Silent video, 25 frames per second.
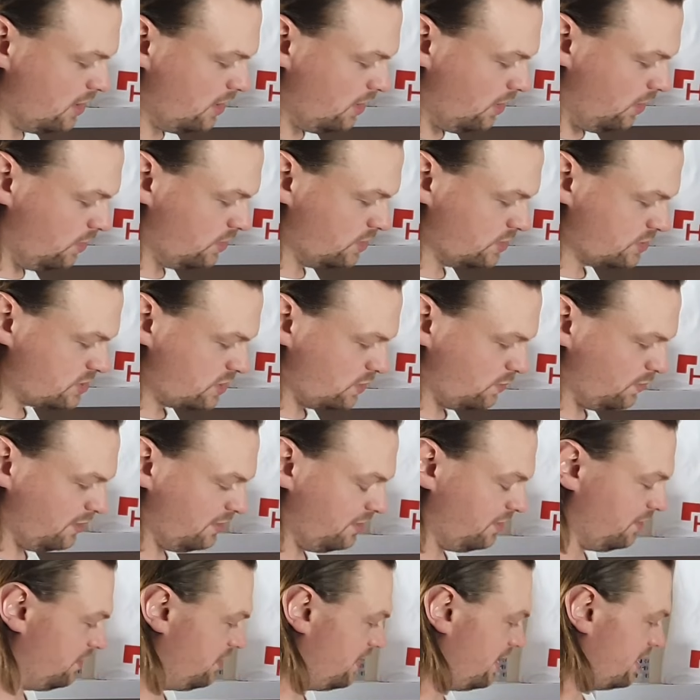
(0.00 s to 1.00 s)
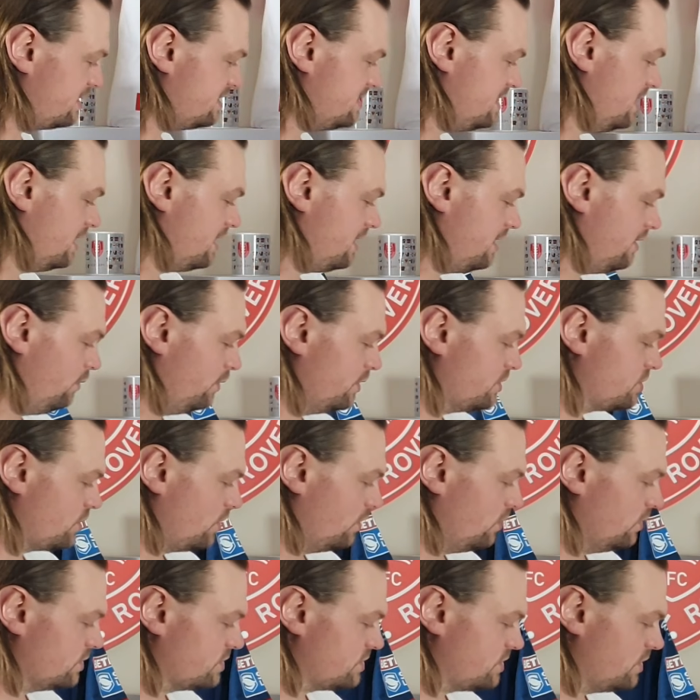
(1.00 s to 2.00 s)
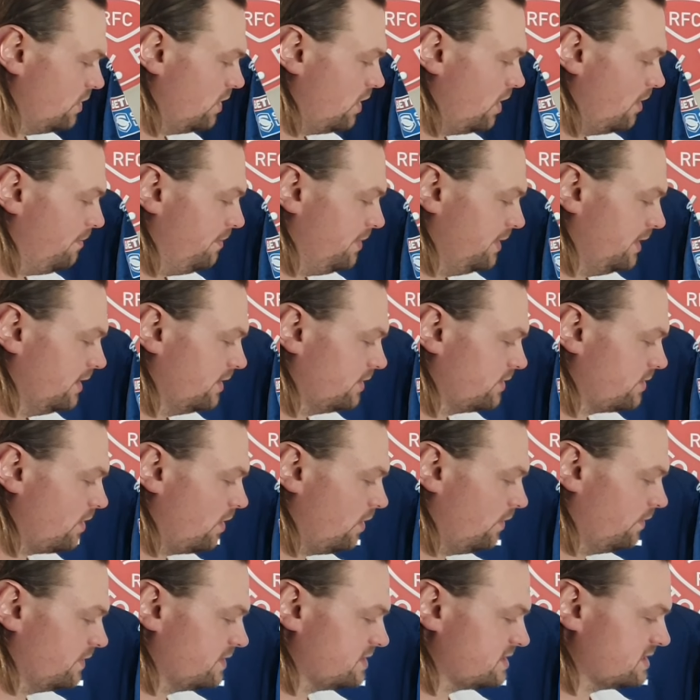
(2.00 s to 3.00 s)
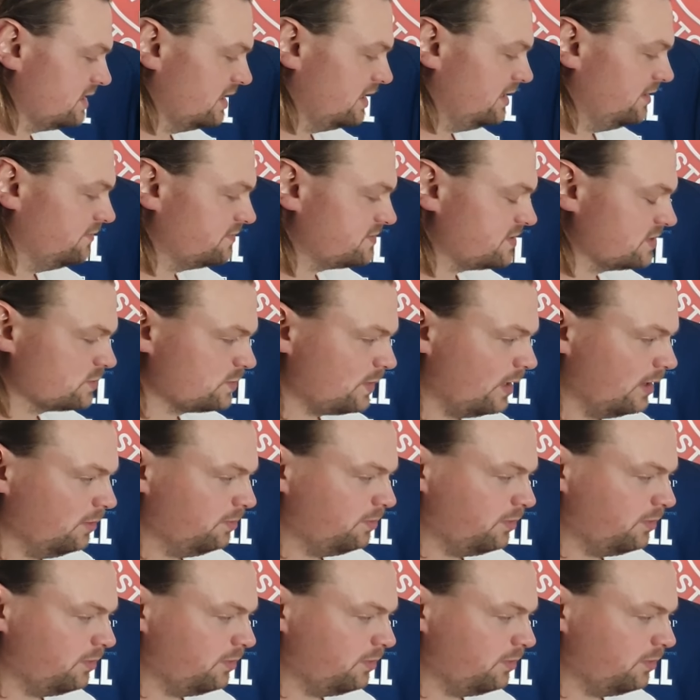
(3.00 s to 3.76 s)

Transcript: also with their tick, which also appeared on the sleeves as well.